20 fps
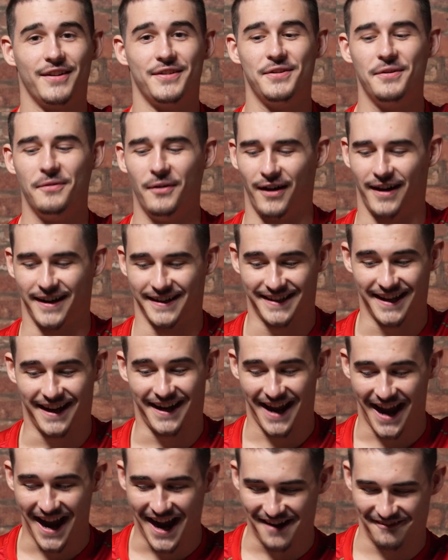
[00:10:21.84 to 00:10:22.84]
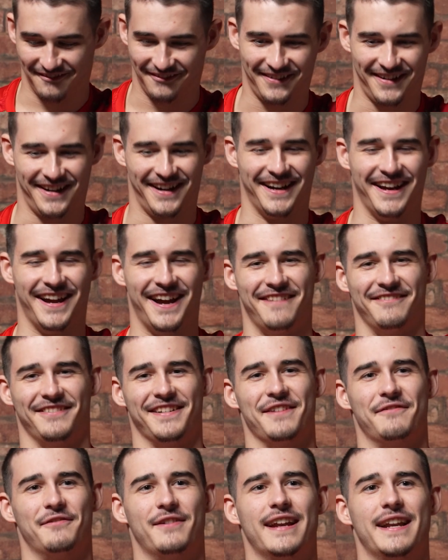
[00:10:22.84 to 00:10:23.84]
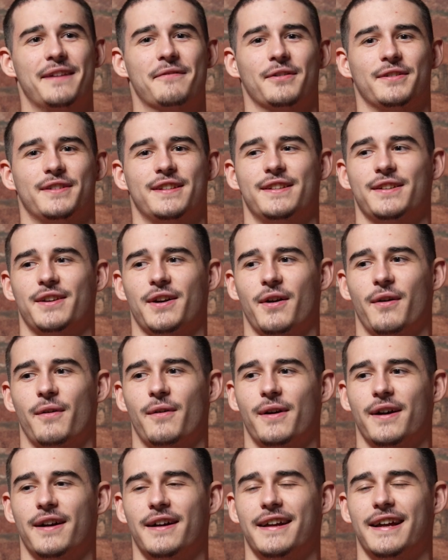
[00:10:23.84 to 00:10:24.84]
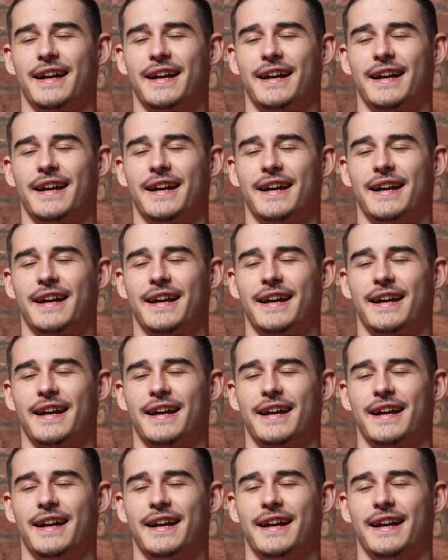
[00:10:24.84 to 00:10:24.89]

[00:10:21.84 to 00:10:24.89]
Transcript: Do you know what? I have, and I really wanted to go.